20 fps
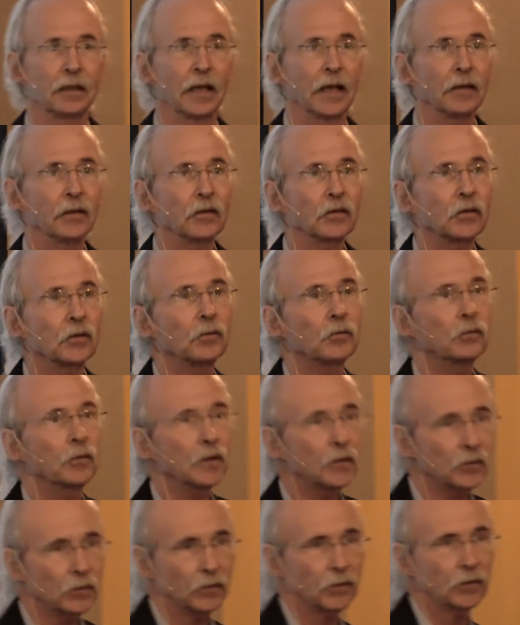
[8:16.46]
and the
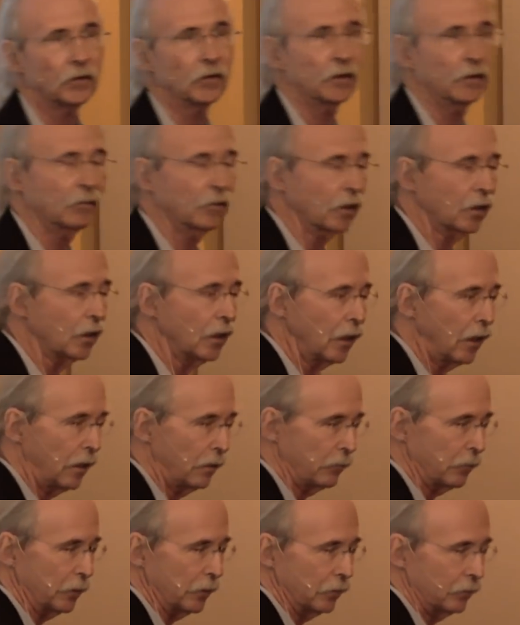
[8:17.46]
sufficiency of the
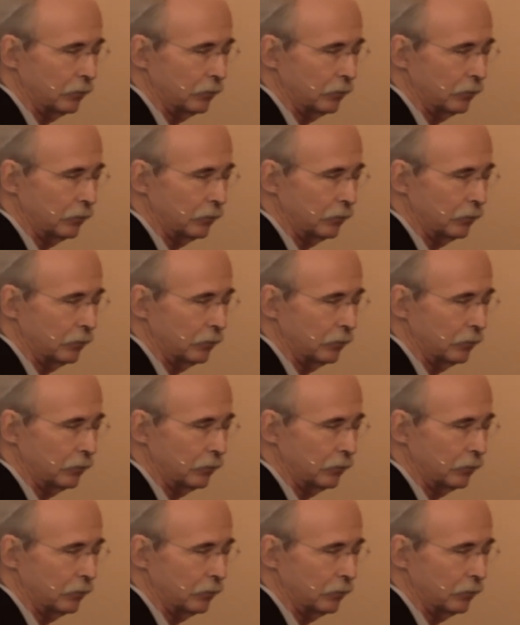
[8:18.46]
common